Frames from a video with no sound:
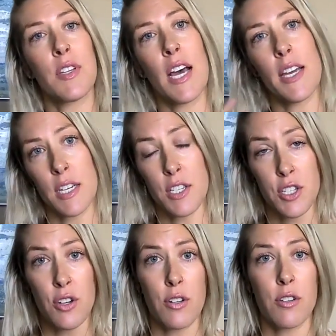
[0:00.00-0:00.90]
fill that
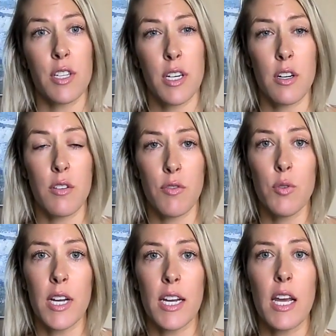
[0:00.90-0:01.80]
internal and inner
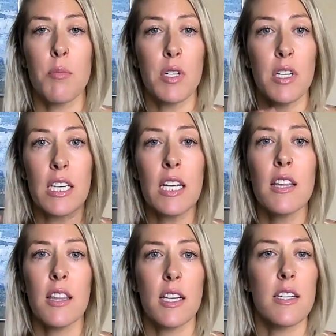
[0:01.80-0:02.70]
void and
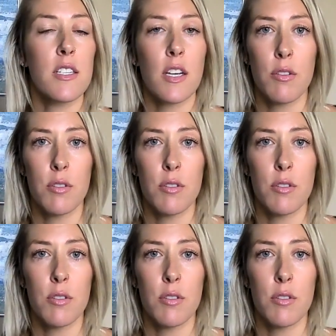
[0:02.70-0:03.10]
beneath this